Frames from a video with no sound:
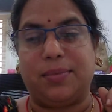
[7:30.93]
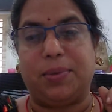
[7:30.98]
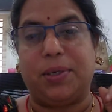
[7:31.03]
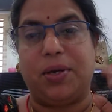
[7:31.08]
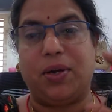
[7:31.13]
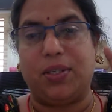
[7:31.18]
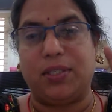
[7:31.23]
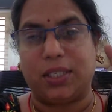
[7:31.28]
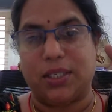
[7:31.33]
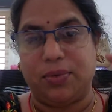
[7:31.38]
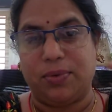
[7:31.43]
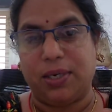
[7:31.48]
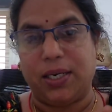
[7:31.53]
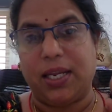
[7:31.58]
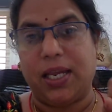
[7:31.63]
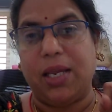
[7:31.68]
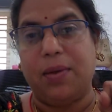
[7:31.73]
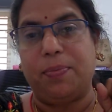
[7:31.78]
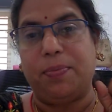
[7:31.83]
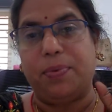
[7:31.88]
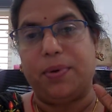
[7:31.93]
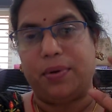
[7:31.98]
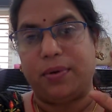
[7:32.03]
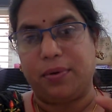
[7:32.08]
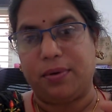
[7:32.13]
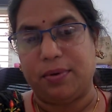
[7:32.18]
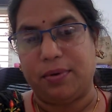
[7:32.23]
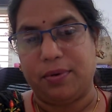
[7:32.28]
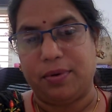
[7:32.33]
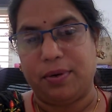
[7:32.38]
because it will keep
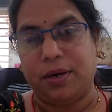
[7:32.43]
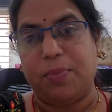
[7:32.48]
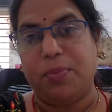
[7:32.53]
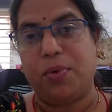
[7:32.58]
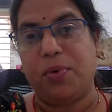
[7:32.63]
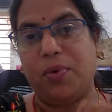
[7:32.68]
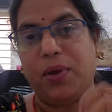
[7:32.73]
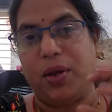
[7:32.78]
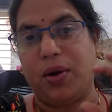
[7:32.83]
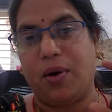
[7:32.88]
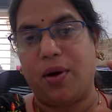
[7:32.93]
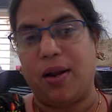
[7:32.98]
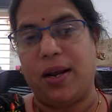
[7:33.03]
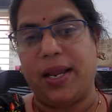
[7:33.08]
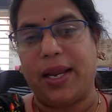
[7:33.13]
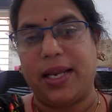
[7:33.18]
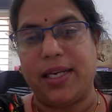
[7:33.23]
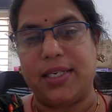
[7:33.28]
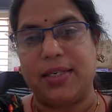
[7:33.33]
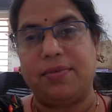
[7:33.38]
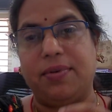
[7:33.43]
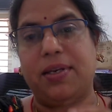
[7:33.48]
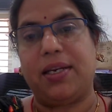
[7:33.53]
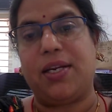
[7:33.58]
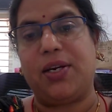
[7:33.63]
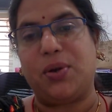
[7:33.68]
removing all negativity.